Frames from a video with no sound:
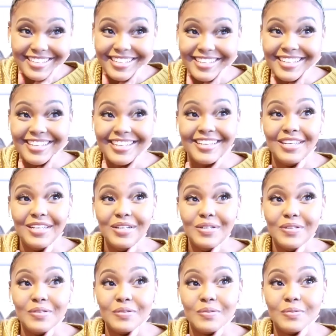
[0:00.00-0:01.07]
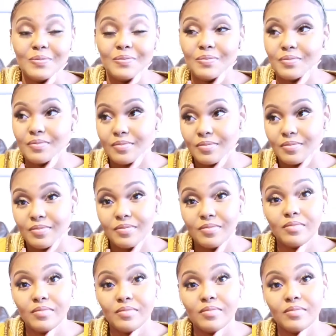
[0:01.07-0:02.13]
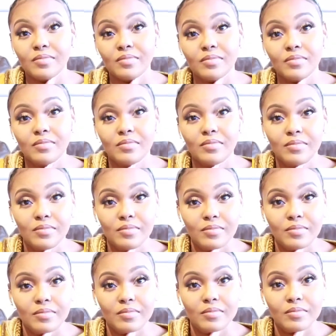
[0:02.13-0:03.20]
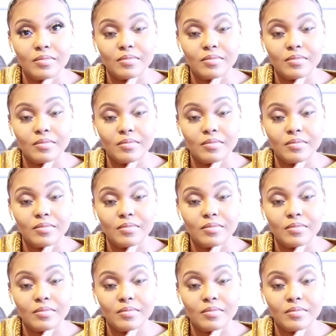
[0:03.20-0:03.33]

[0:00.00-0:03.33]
No words are spoken by the person on screen.